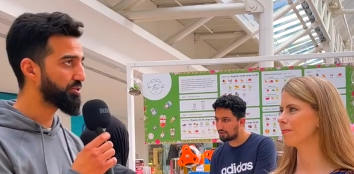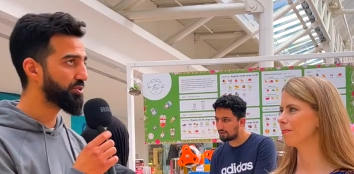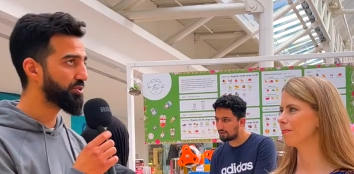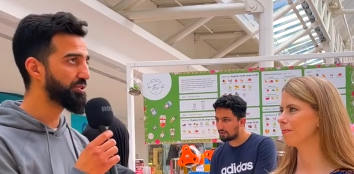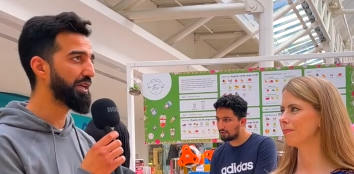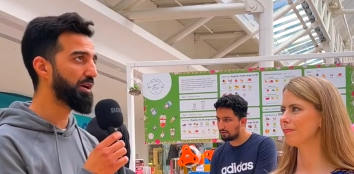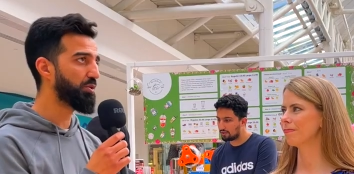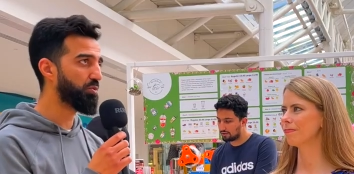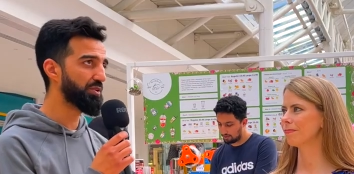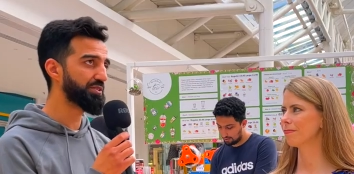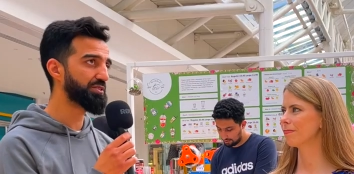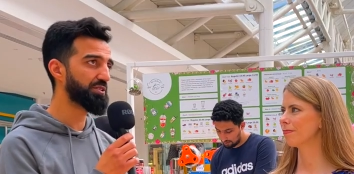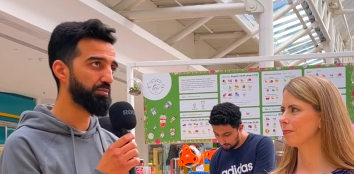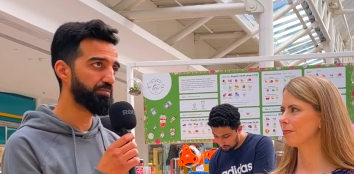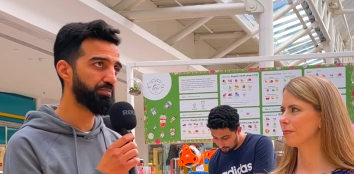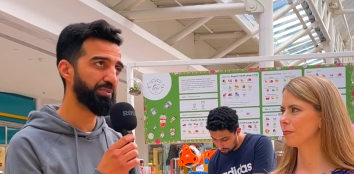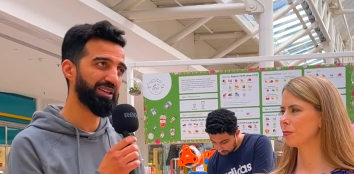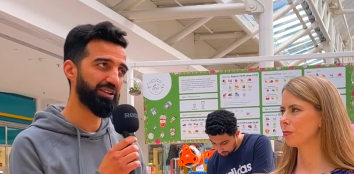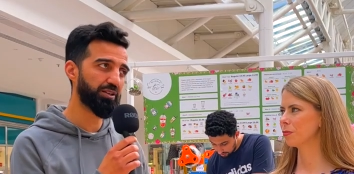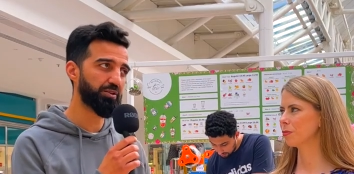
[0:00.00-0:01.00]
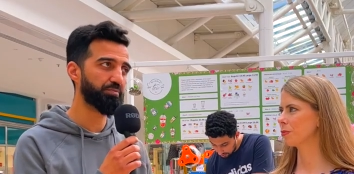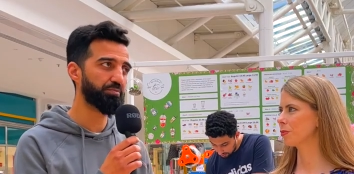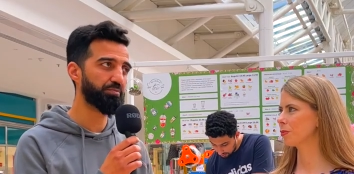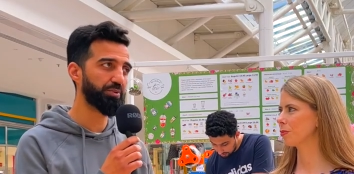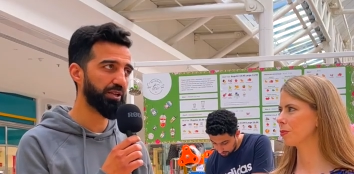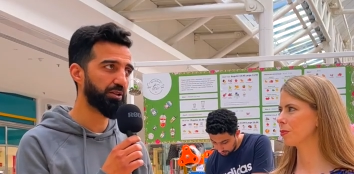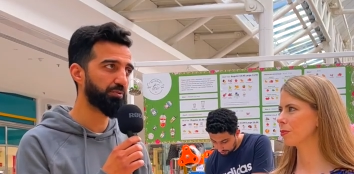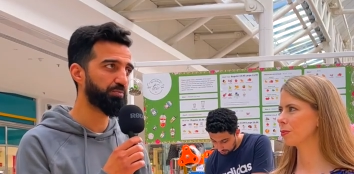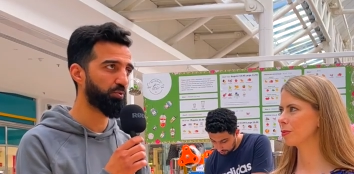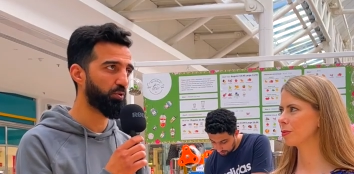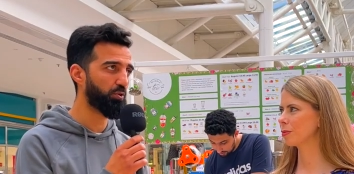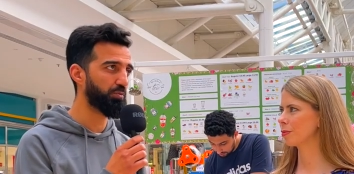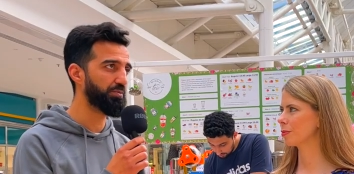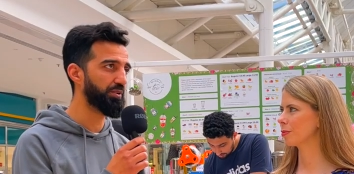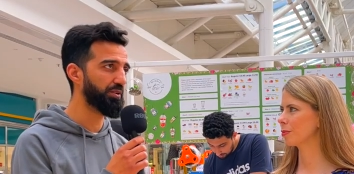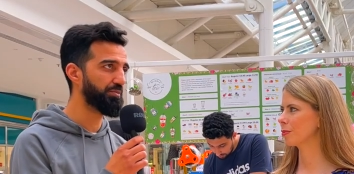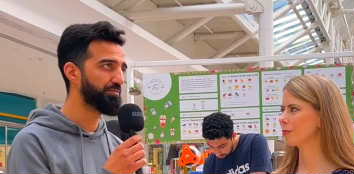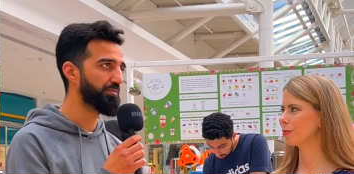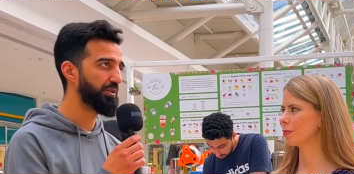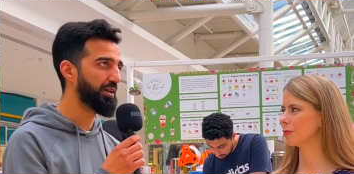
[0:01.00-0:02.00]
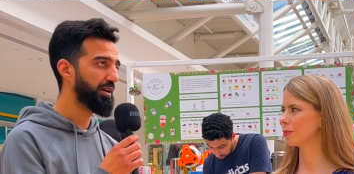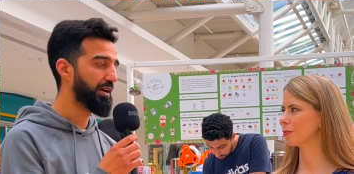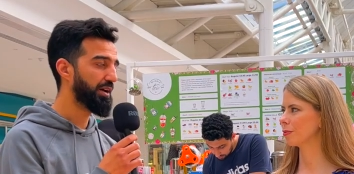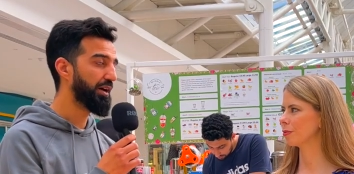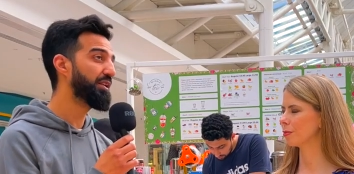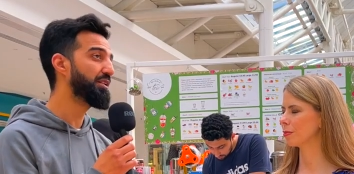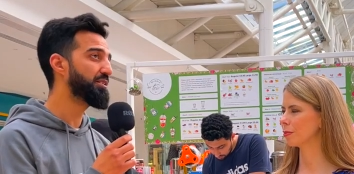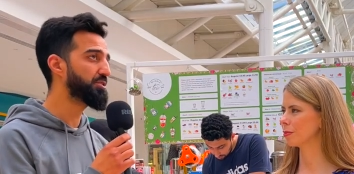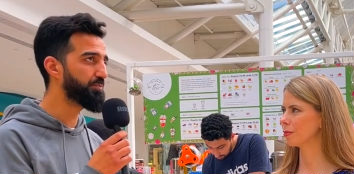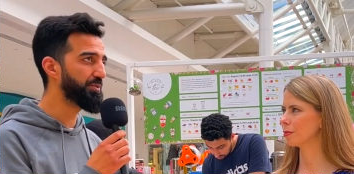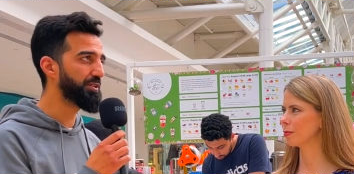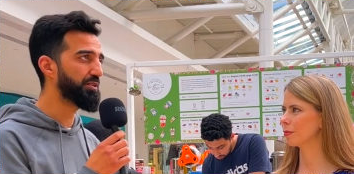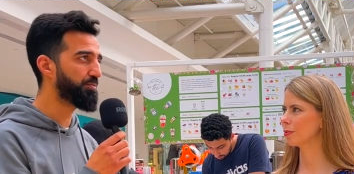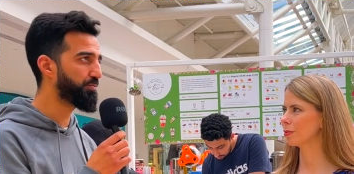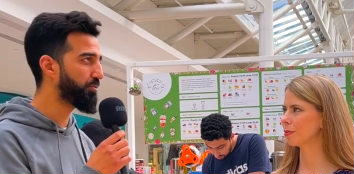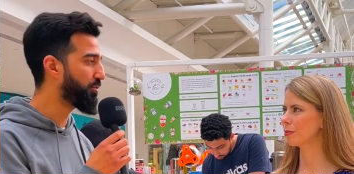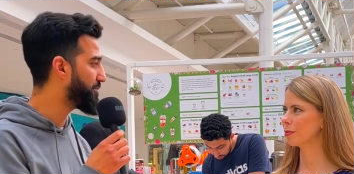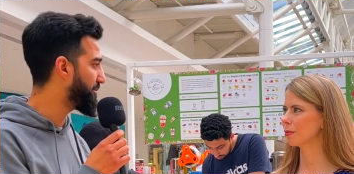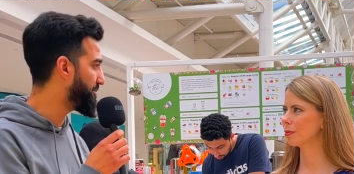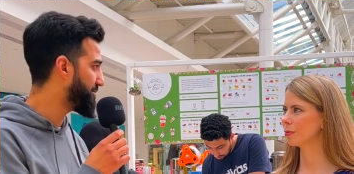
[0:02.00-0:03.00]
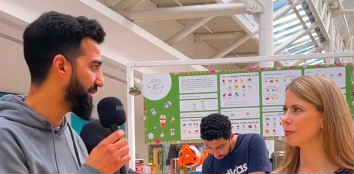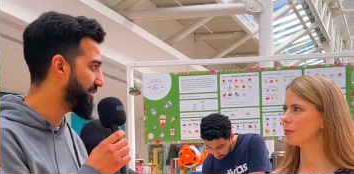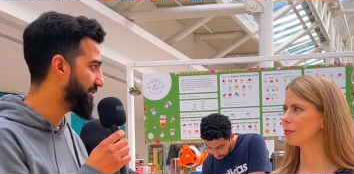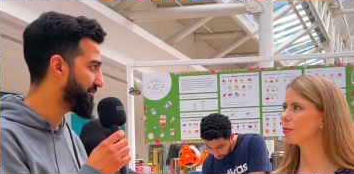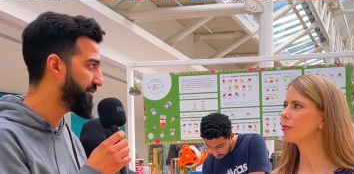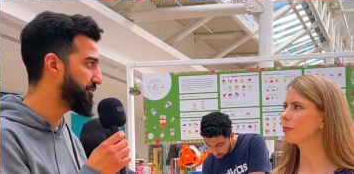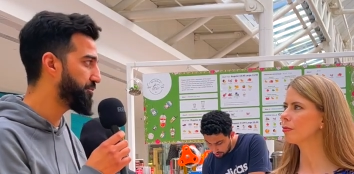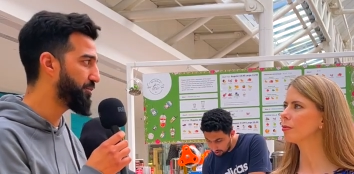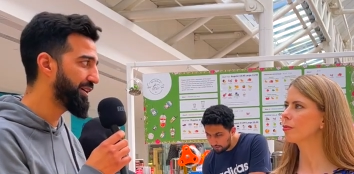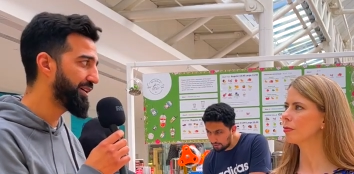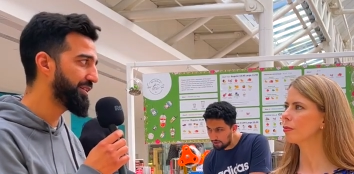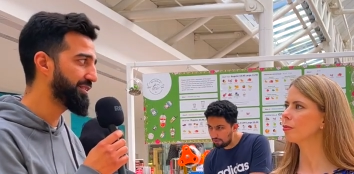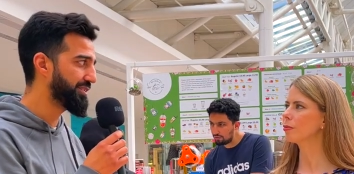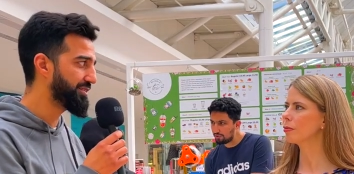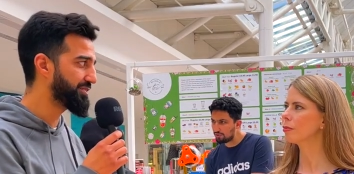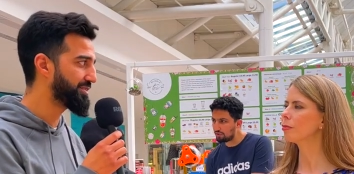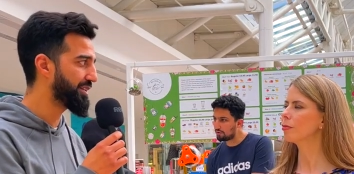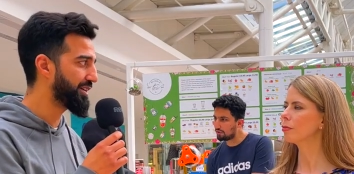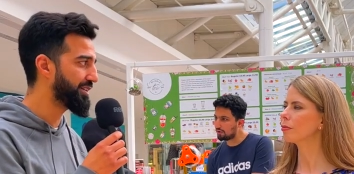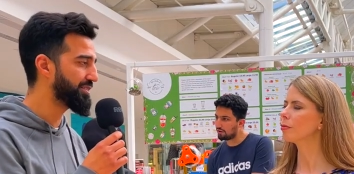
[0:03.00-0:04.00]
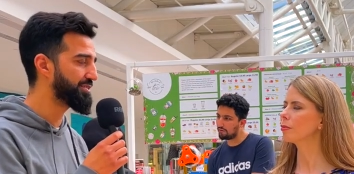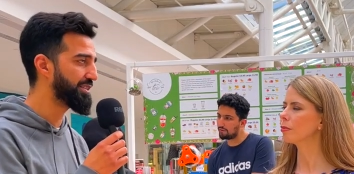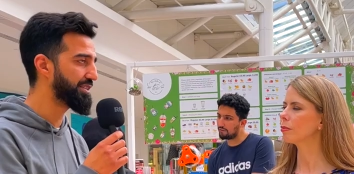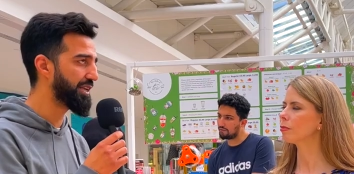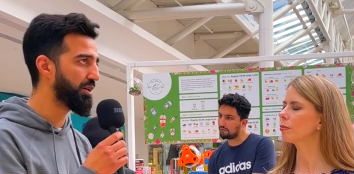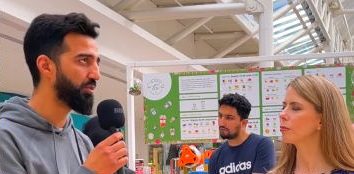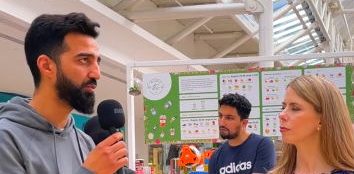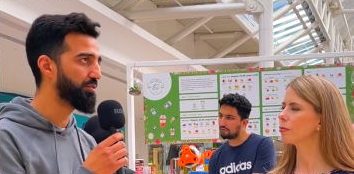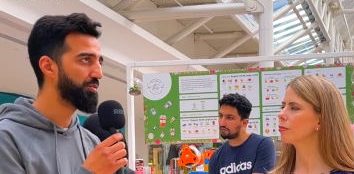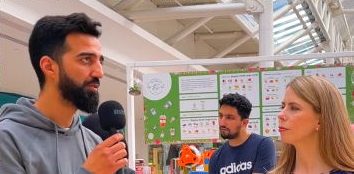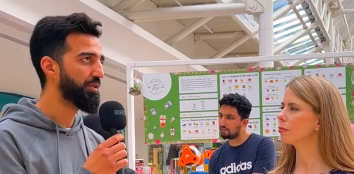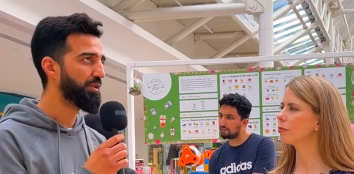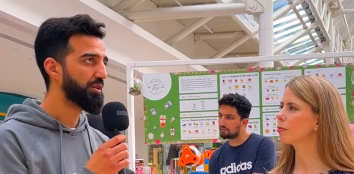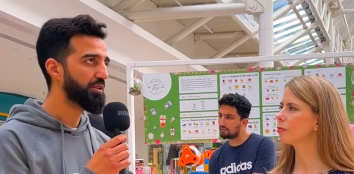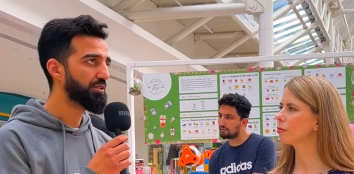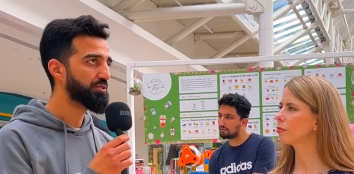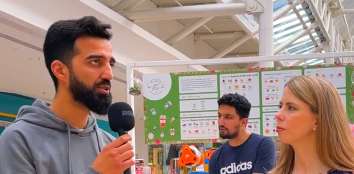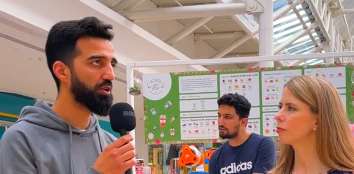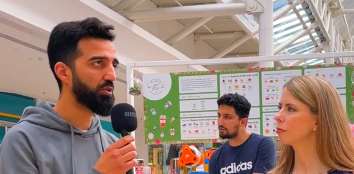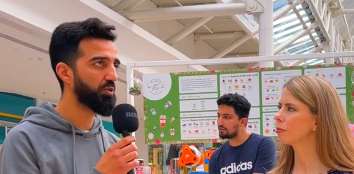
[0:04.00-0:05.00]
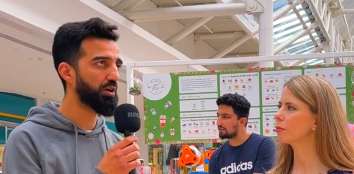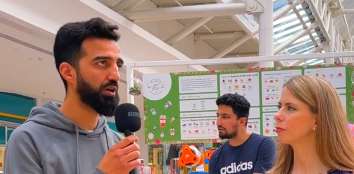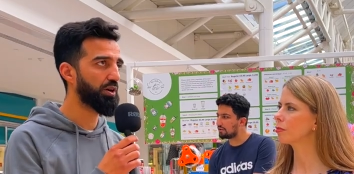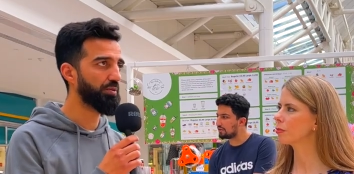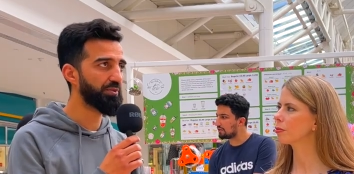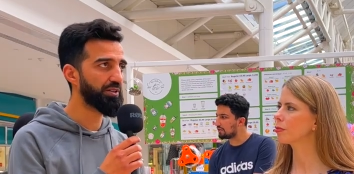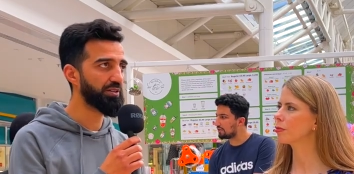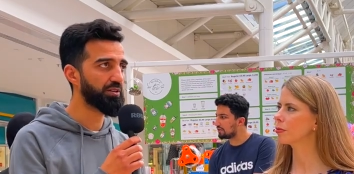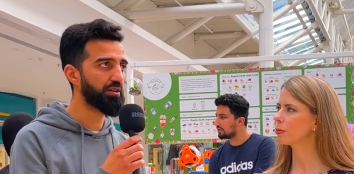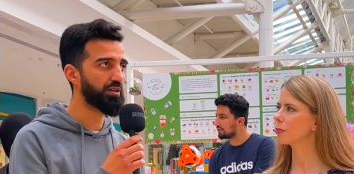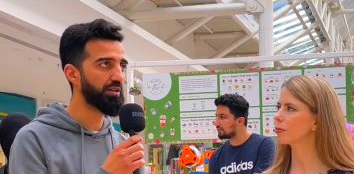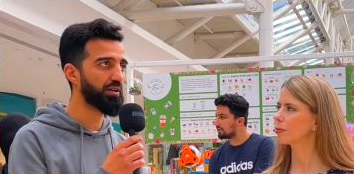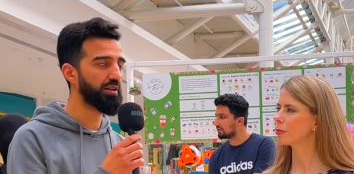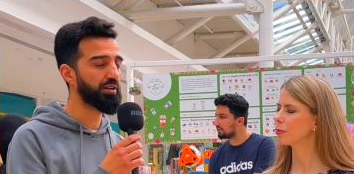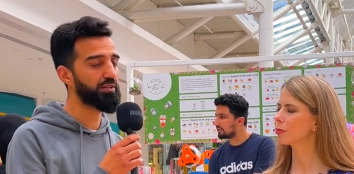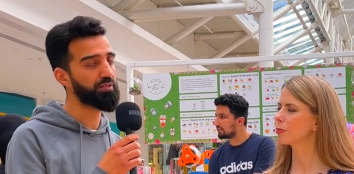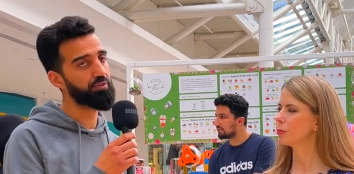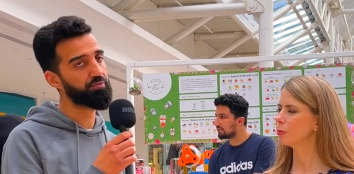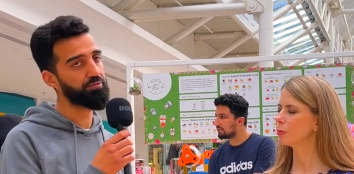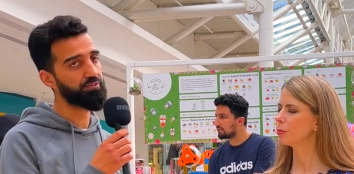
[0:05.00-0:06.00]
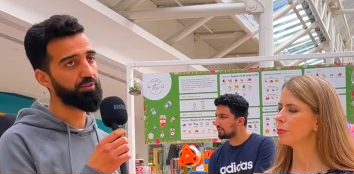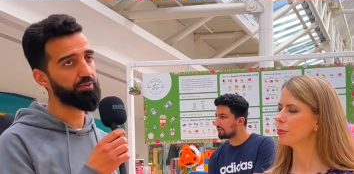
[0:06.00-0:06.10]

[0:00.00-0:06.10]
Speaker 1: so that was a big big problem, and it's been a problem everywhere these days now. So I mean, uh, the f